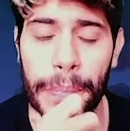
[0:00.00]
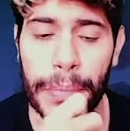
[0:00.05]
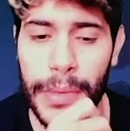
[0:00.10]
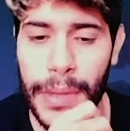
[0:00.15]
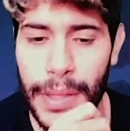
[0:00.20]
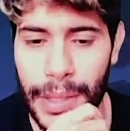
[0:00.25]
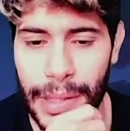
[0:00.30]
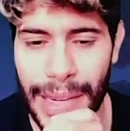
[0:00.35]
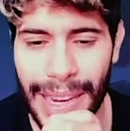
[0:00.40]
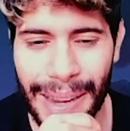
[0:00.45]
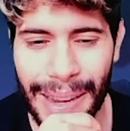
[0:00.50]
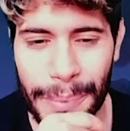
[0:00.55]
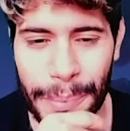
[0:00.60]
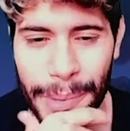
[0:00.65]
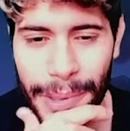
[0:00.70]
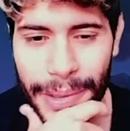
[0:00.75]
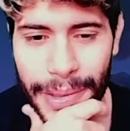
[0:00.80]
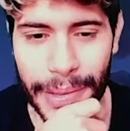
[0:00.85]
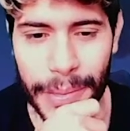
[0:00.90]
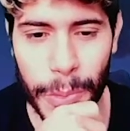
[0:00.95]
Yeah,
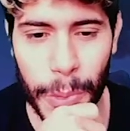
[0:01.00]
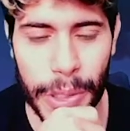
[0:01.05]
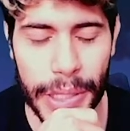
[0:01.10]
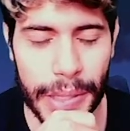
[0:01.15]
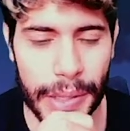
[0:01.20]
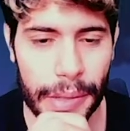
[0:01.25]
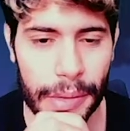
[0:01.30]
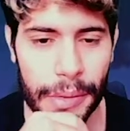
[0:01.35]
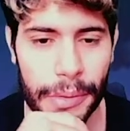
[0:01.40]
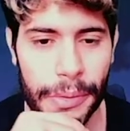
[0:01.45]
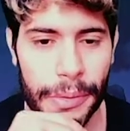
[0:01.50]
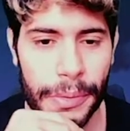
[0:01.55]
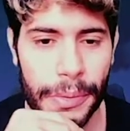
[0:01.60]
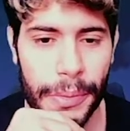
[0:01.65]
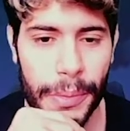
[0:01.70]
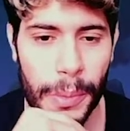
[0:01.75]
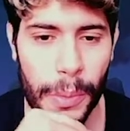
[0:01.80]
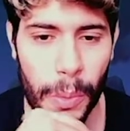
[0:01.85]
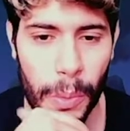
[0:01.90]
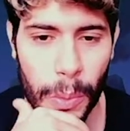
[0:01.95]
but we still
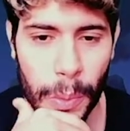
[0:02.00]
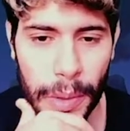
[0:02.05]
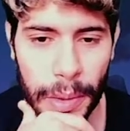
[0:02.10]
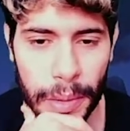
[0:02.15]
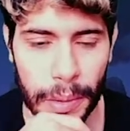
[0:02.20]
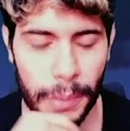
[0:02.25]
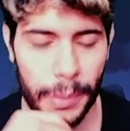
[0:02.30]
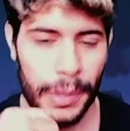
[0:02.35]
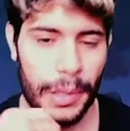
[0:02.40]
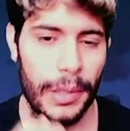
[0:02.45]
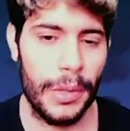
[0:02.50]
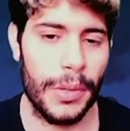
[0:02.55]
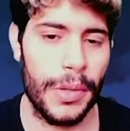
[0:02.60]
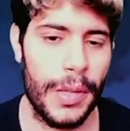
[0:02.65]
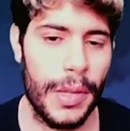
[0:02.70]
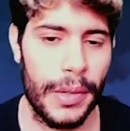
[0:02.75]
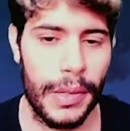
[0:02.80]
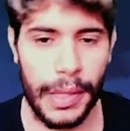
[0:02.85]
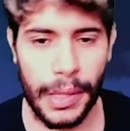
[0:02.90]
we'll lose the Ditto